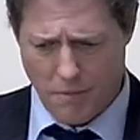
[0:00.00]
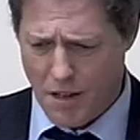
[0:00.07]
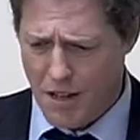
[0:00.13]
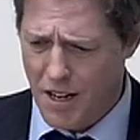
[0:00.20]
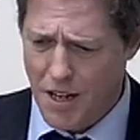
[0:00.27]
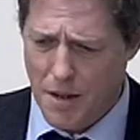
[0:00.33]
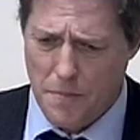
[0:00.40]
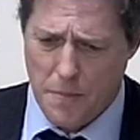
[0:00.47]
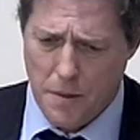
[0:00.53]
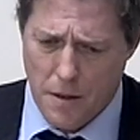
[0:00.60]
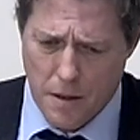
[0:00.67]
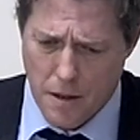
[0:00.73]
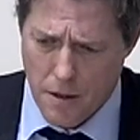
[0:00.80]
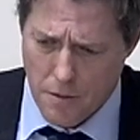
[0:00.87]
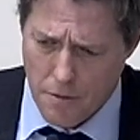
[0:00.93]
um,
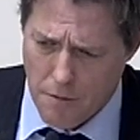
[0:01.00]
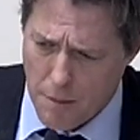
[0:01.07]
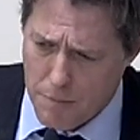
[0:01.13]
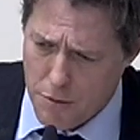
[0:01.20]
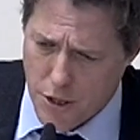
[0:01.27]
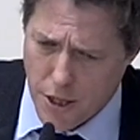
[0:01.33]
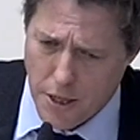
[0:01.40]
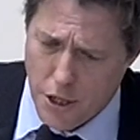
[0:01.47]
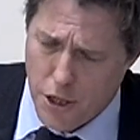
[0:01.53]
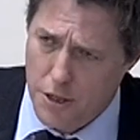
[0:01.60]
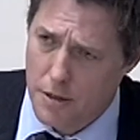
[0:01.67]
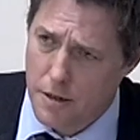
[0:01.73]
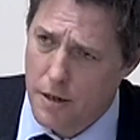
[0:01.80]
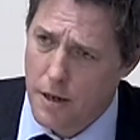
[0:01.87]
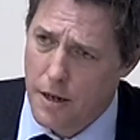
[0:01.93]
reputation.
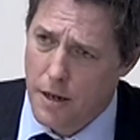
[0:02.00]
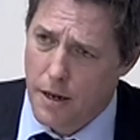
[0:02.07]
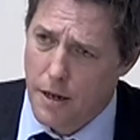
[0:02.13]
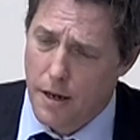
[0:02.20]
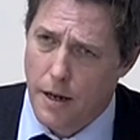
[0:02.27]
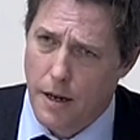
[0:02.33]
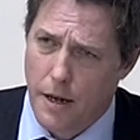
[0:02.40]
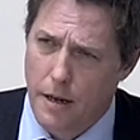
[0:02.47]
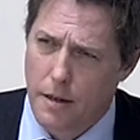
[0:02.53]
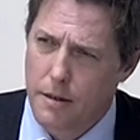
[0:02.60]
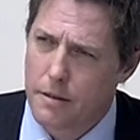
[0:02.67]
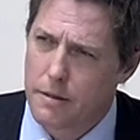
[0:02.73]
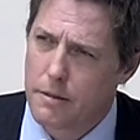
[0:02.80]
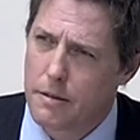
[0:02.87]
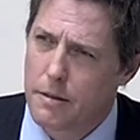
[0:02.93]
Uh,
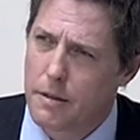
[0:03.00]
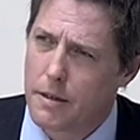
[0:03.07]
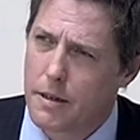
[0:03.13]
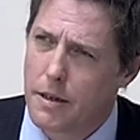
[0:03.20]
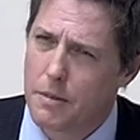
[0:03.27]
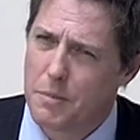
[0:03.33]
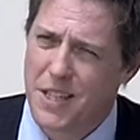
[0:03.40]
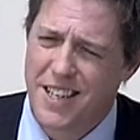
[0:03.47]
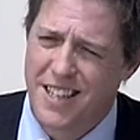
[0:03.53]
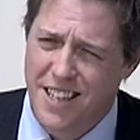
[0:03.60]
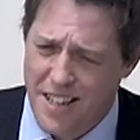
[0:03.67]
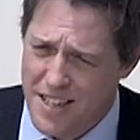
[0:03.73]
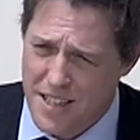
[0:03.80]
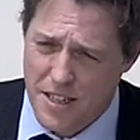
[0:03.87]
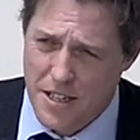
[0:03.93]
but he
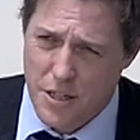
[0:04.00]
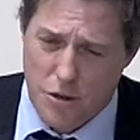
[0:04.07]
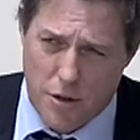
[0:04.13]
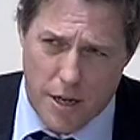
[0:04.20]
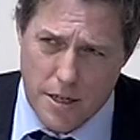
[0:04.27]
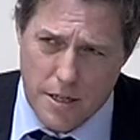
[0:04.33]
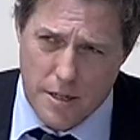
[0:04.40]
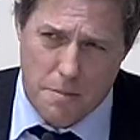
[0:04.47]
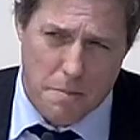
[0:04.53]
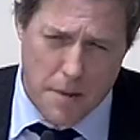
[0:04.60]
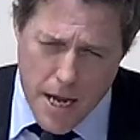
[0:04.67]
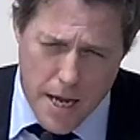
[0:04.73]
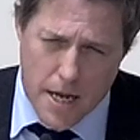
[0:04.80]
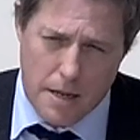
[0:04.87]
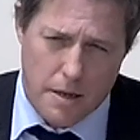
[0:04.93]
doesn't. He trades, to
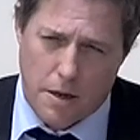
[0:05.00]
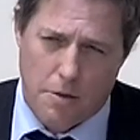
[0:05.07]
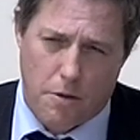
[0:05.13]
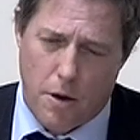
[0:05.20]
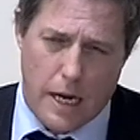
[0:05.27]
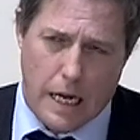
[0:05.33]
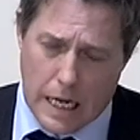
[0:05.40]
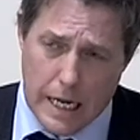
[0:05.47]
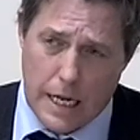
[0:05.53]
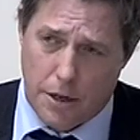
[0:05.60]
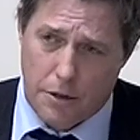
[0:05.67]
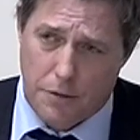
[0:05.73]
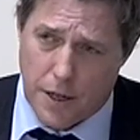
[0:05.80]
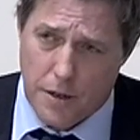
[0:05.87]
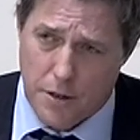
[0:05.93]
me, quite clearly
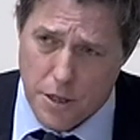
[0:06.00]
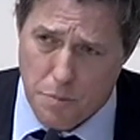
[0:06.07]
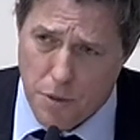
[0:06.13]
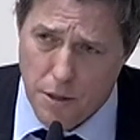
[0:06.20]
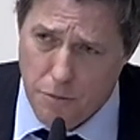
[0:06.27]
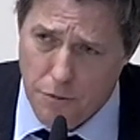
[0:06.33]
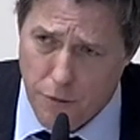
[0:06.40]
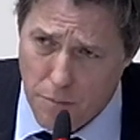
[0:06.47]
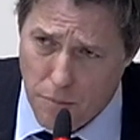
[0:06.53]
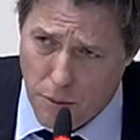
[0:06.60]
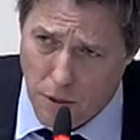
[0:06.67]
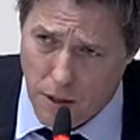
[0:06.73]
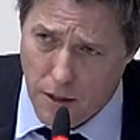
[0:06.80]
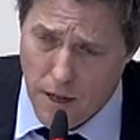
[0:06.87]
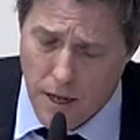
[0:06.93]
on the fact that he's a brilliant
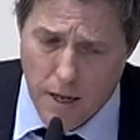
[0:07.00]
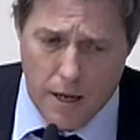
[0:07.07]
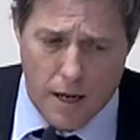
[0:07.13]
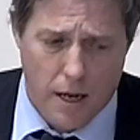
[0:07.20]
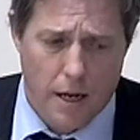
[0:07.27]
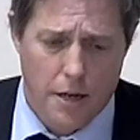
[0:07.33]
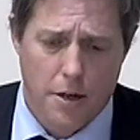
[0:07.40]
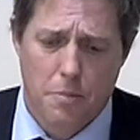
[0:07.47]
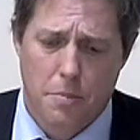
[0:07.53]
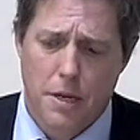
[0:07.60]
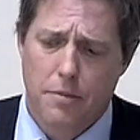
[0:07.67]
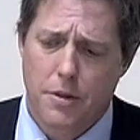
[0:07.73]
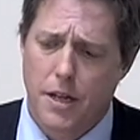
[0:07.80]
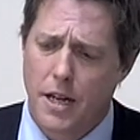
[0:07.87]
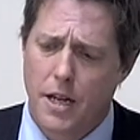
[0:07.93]
footballer. And I don't
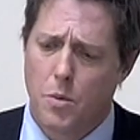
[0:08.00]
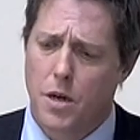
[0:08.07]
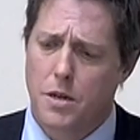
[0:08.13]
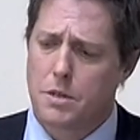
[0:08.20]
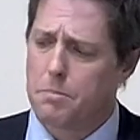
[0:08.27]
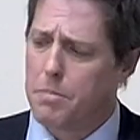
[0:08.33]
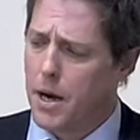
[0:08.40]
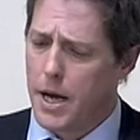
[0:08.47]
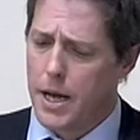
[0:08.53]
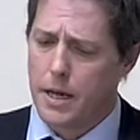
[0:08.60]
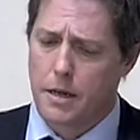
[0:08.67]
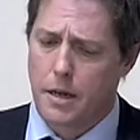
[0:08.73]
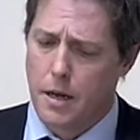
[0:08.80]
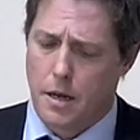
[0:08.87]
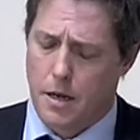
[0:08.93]
believe that anyone is
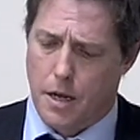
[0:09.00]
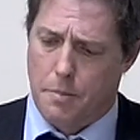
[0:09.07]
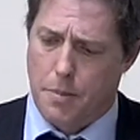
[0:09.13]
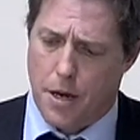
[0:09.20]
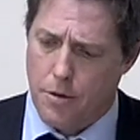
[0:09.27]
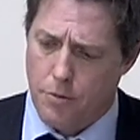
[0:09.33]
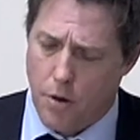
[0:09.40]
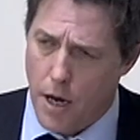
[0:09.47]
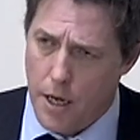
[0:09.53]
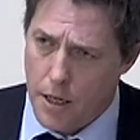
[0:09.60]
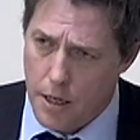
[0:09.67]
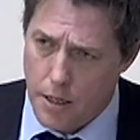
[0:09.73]
buying a pair of Ryan